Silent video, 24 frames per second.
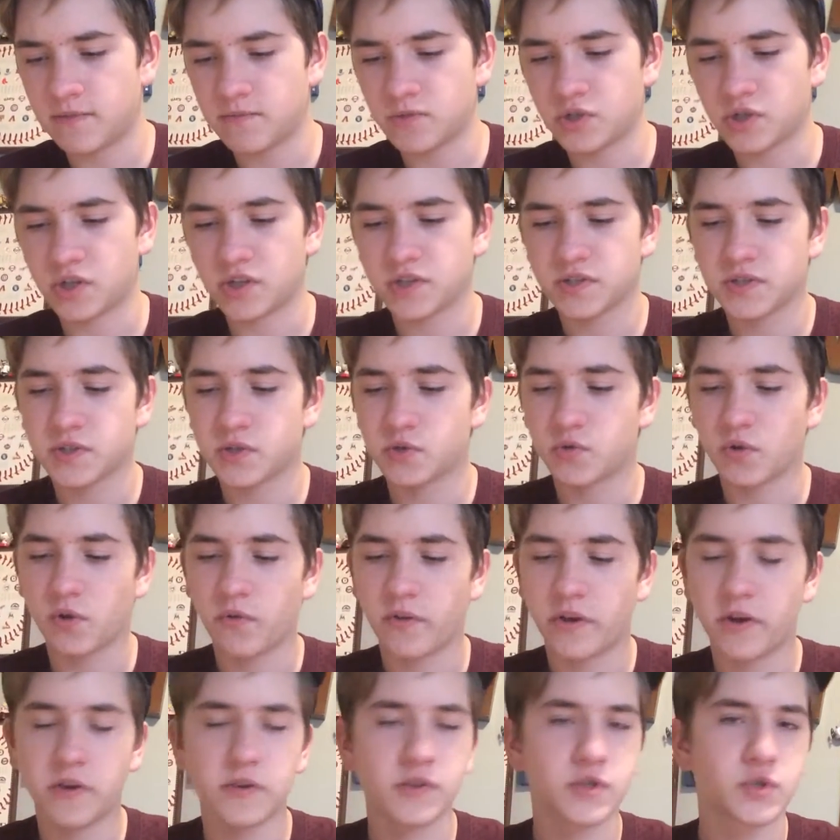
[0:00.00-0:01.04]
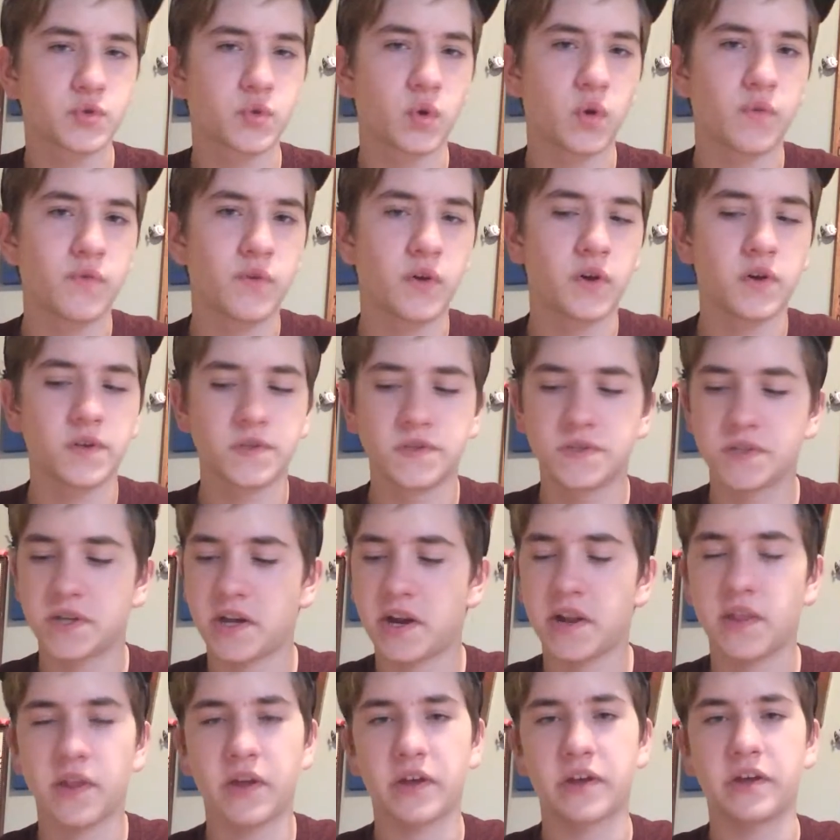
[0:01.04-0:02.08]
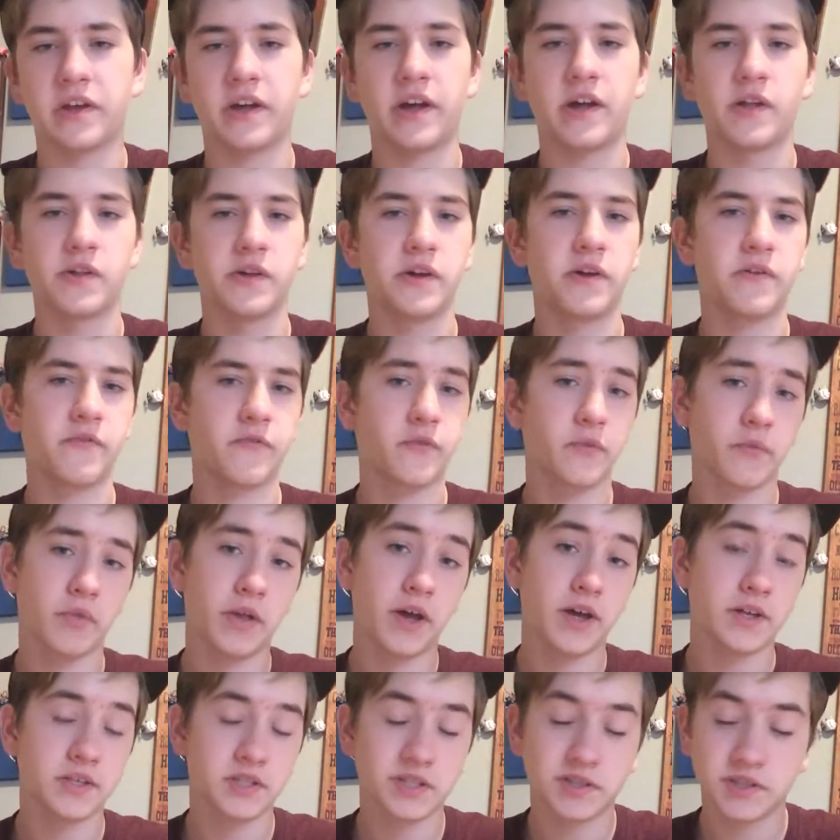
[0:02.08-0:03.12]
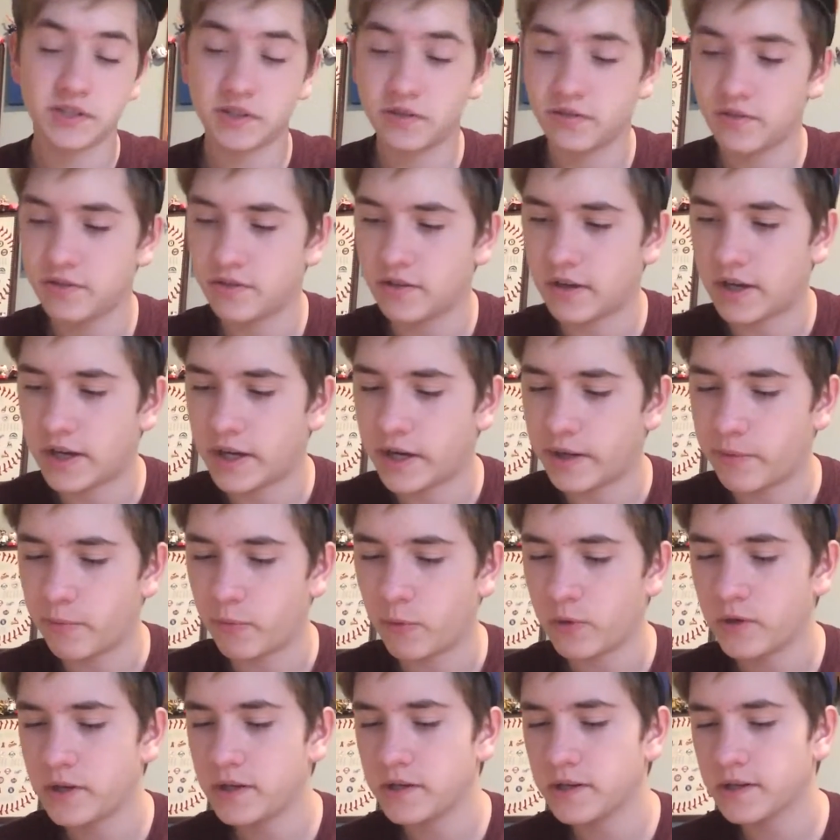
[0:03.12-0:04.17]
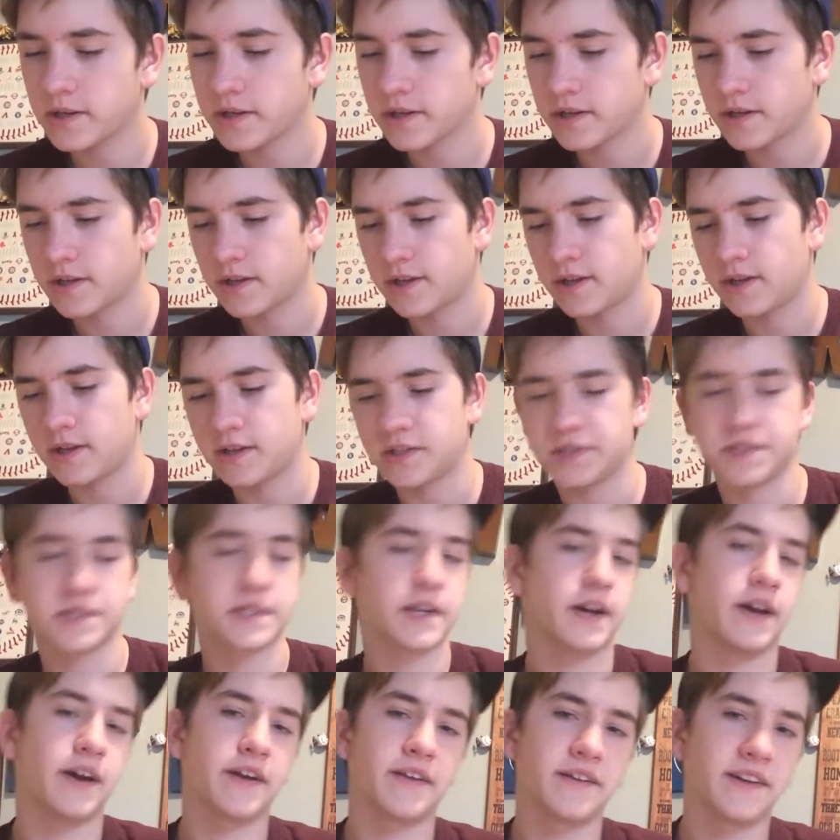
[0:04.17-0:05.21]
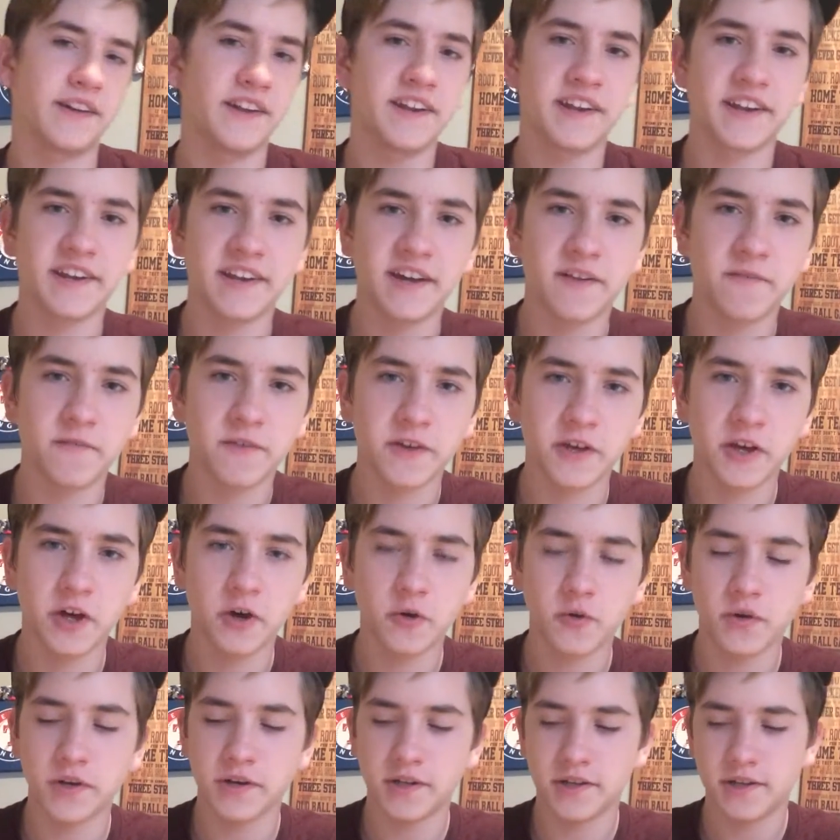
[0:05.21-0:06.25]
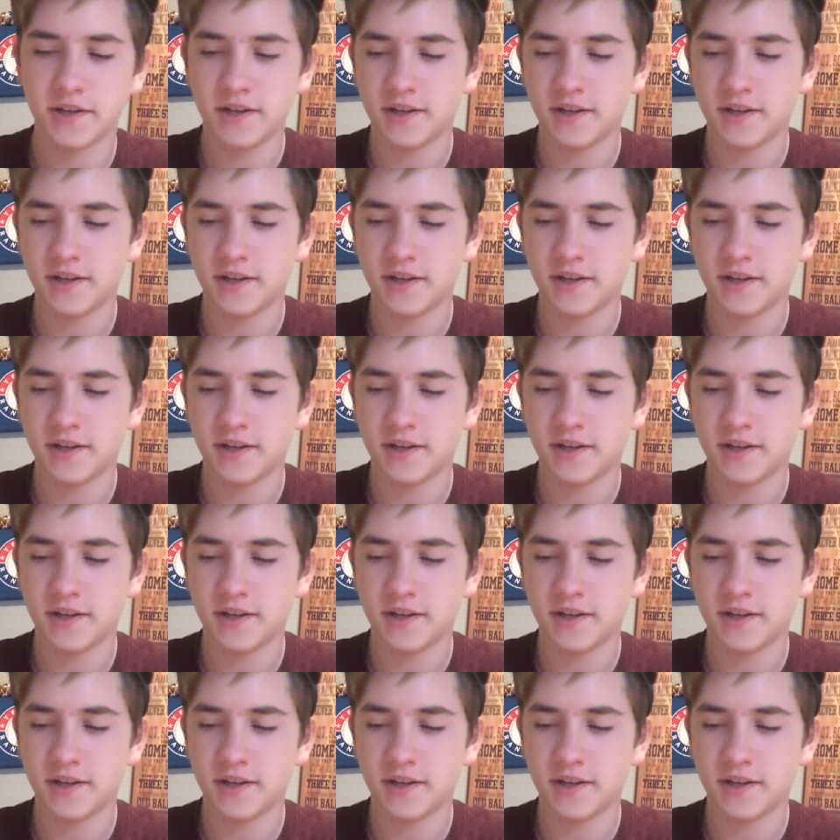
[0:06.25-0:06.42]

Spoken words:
Johnson, 12 carries, 12 yards, kind of like Elliott from last week, just kind of getting nothing going.